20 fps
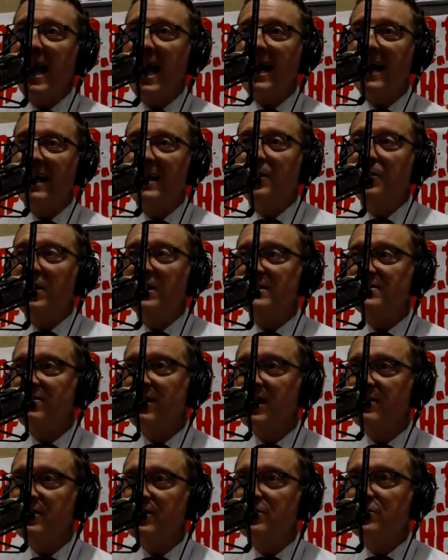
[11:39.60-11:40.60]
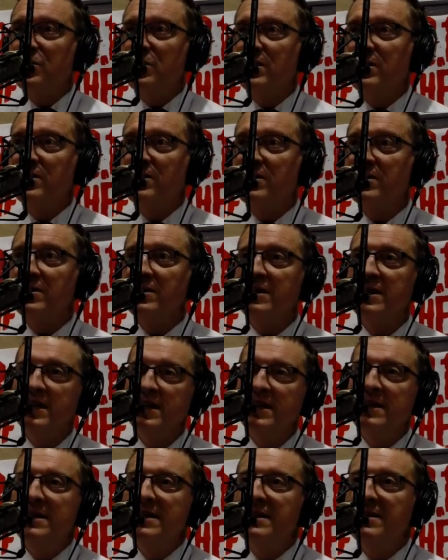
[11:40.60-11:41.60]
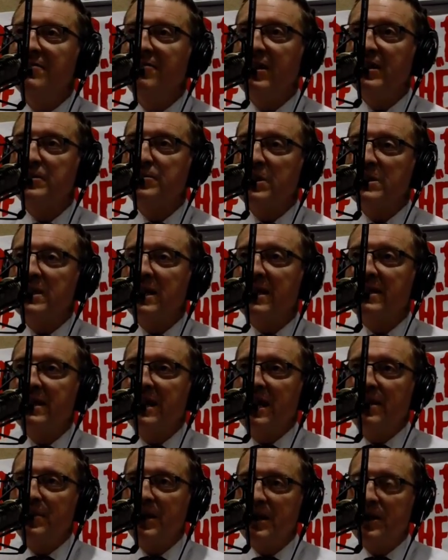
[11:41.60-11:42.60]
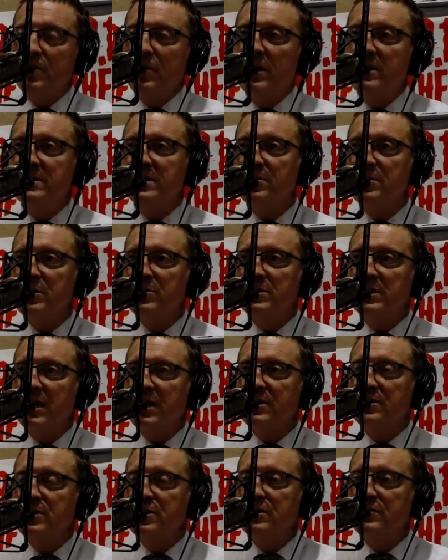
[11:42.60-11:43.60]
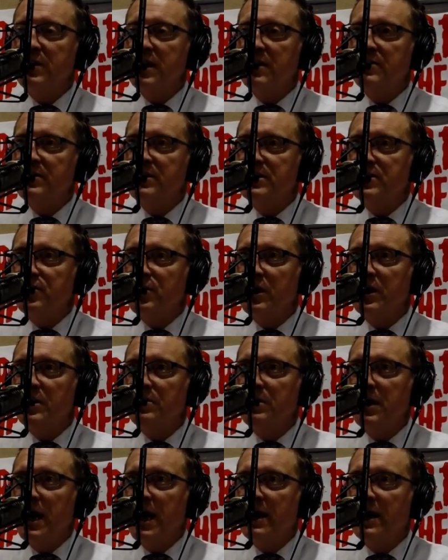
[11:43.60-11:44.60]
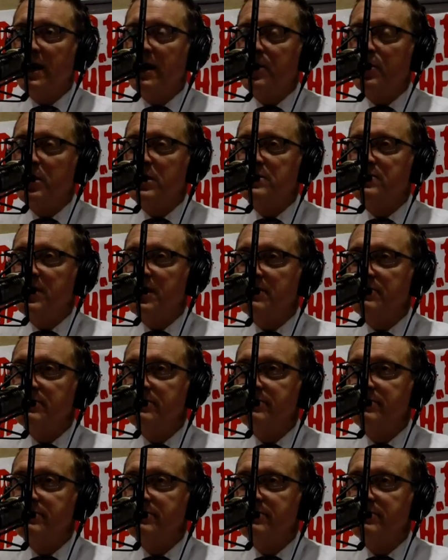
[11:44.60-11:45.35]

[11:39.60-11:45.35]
Wise, at AndyWise5 on Twitter, Facebook.com, AndyWise, WMC Action News 5, Instagram, at AndyWise5.